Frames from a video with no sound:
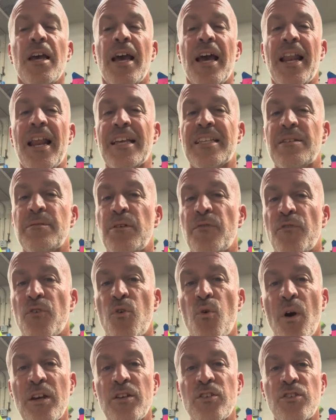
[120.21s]
and ask them
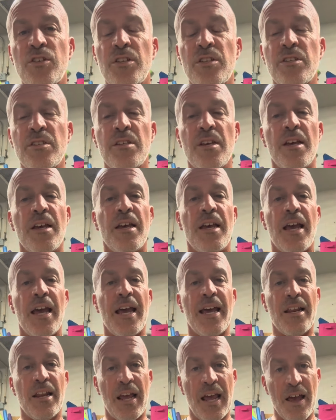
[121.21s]
different questions,
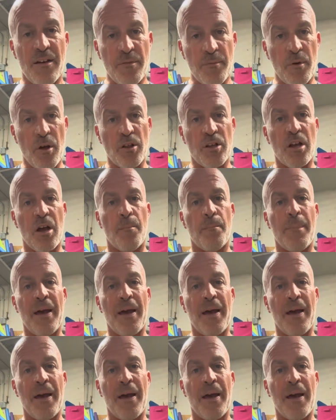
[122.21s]
and have them all come